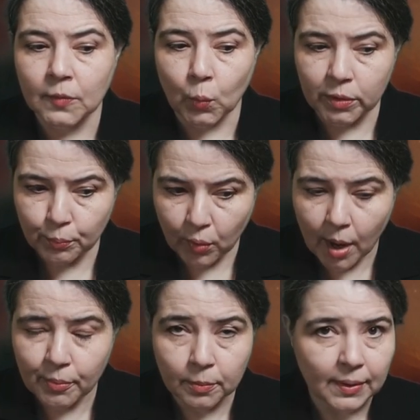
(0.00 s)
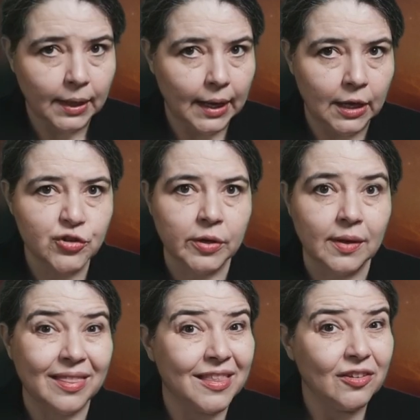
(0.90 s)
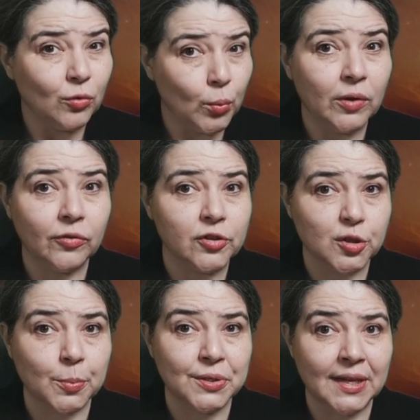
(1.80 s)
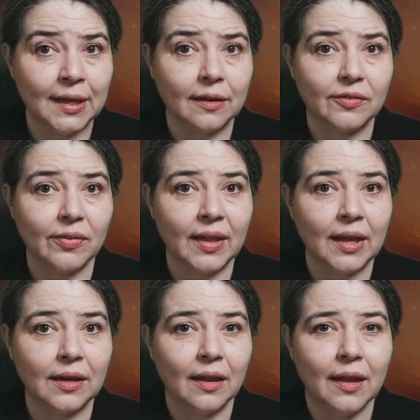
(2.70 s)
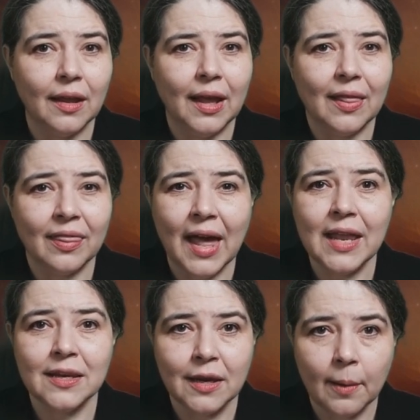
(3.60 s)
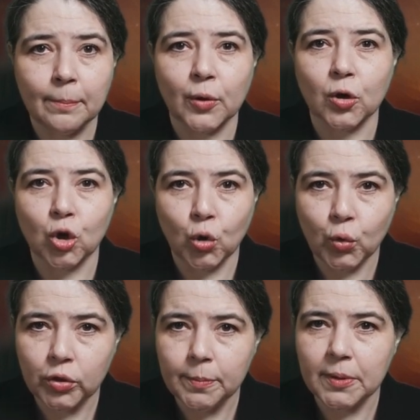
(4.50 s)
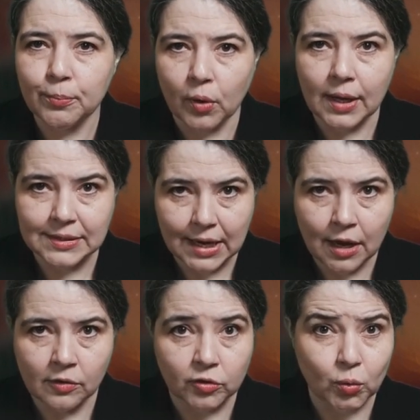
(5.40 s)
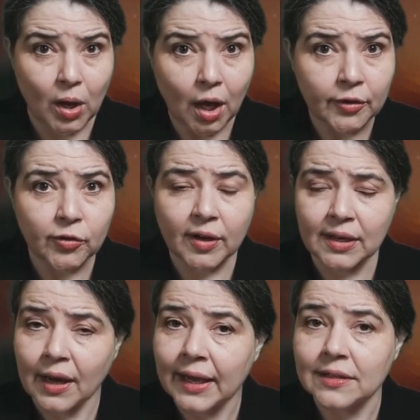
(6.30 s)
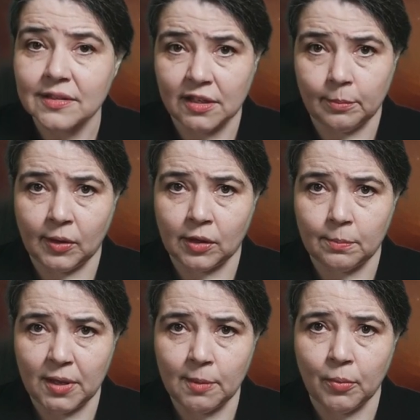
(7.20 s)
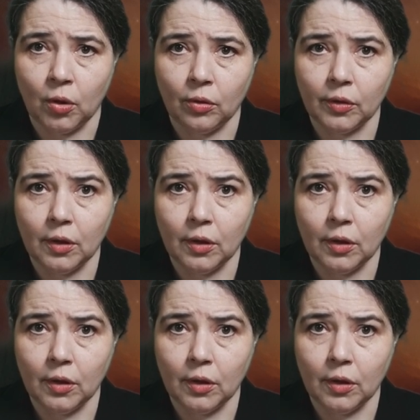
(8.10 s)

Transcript: With proper mitigation, this research predicts that that number could be brought down to 119 million people,